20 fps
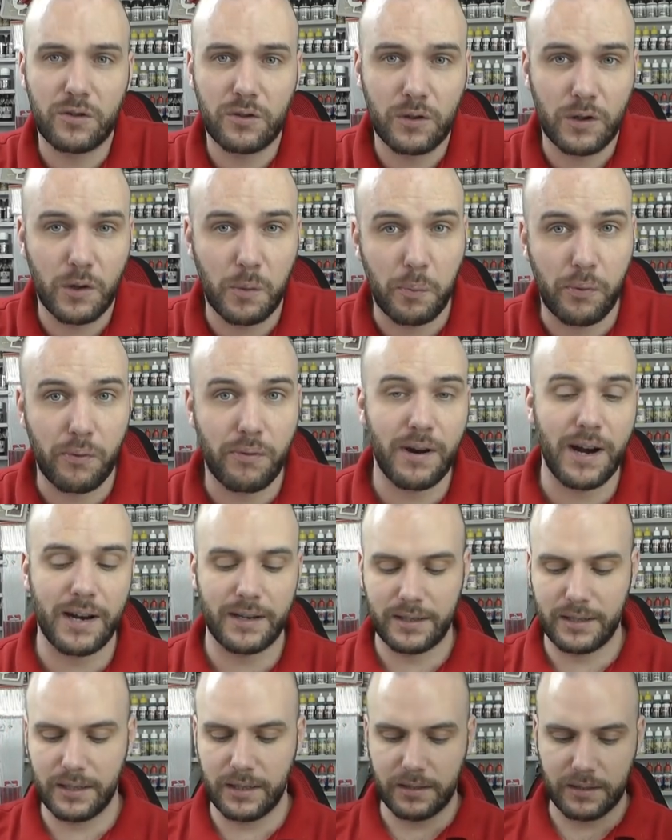sort of
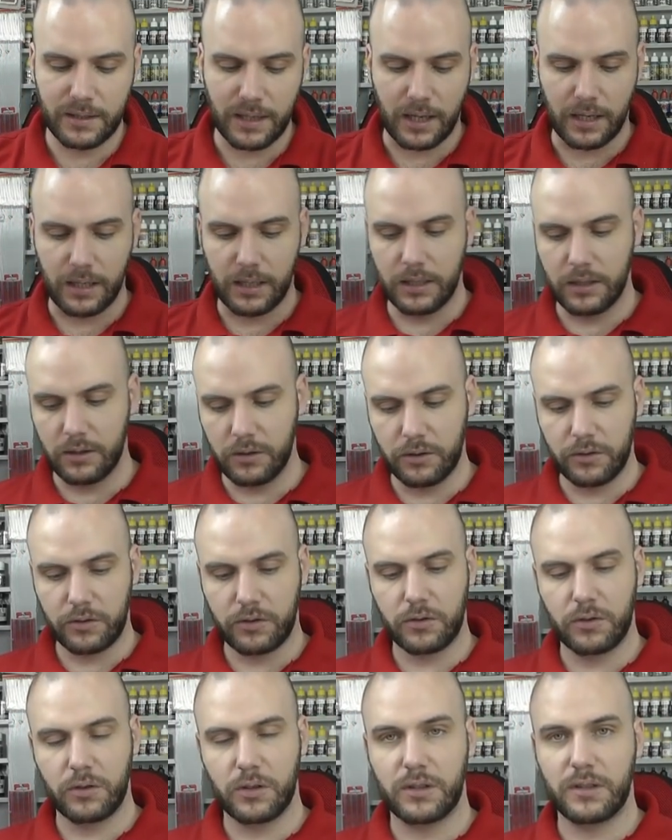practice that little
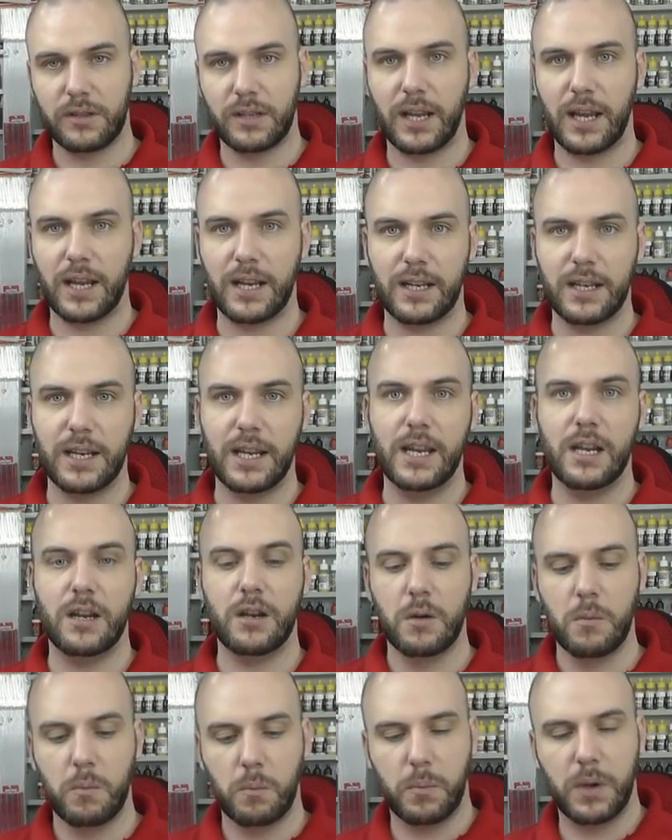sort of technique,
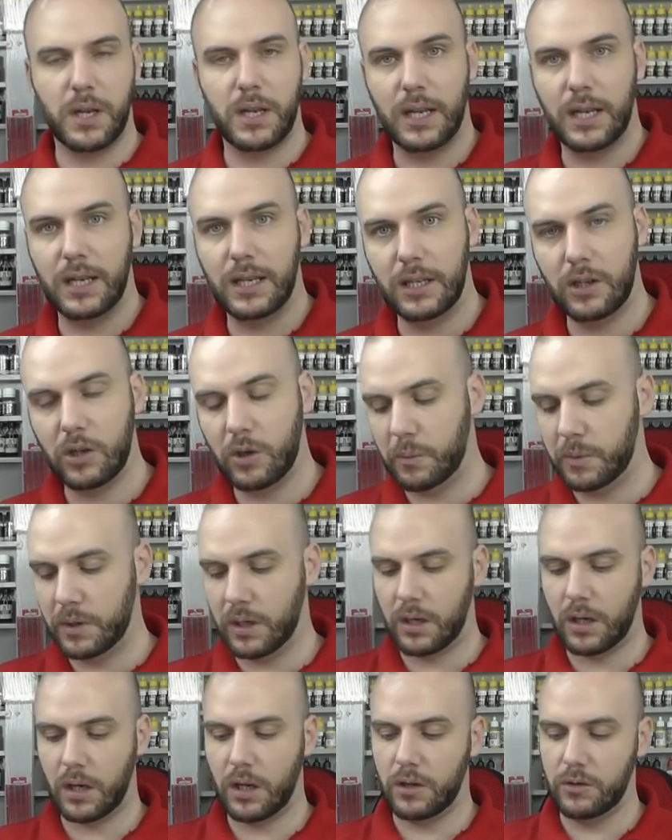being a little
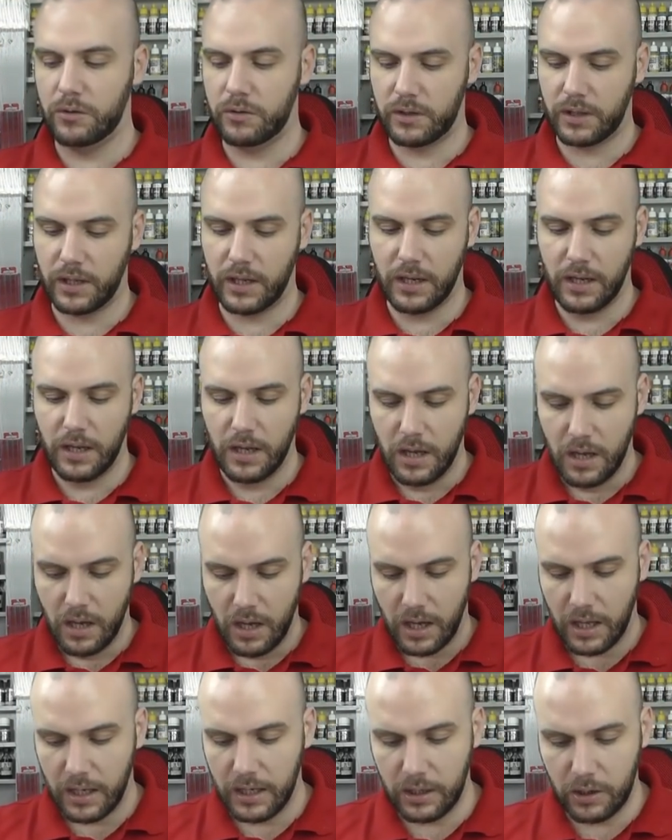bit closer,
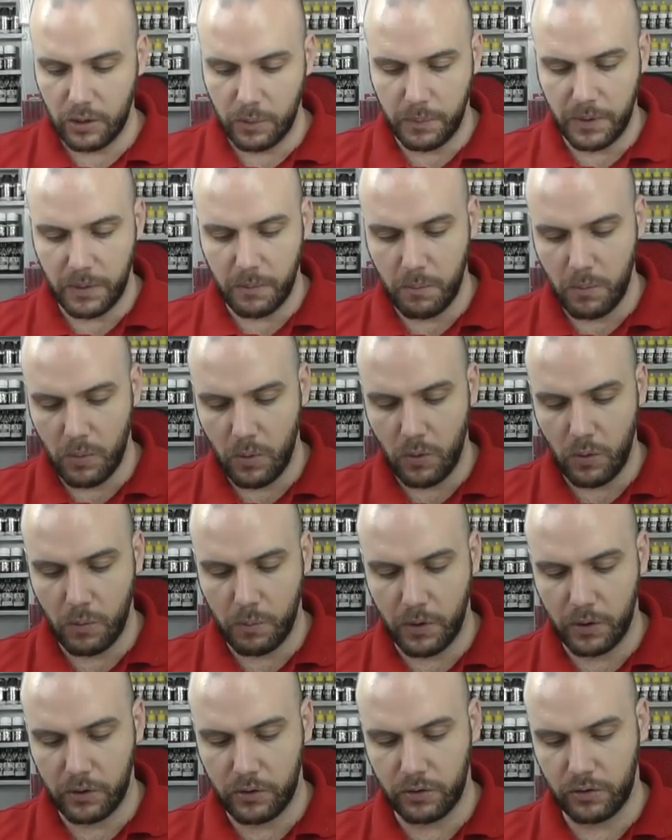a little bit more
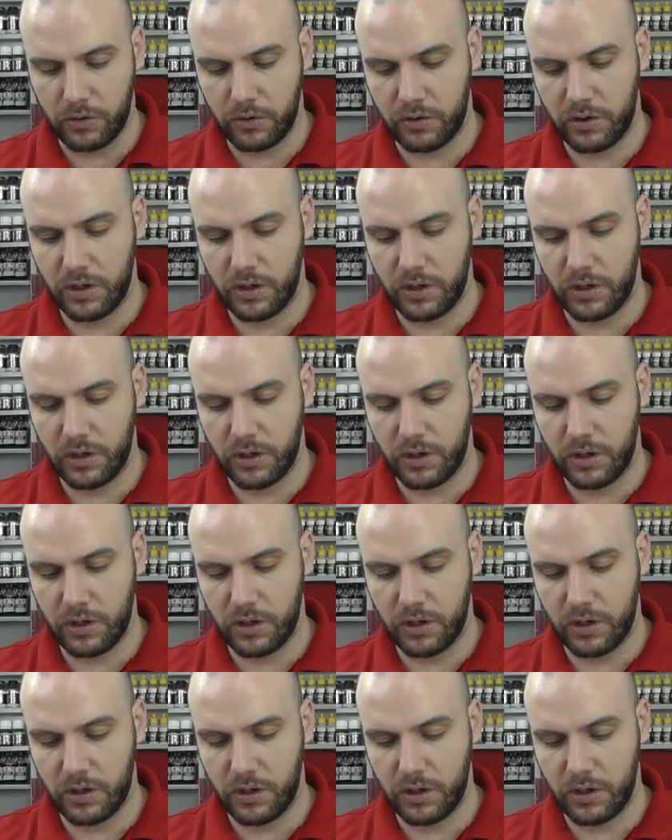by just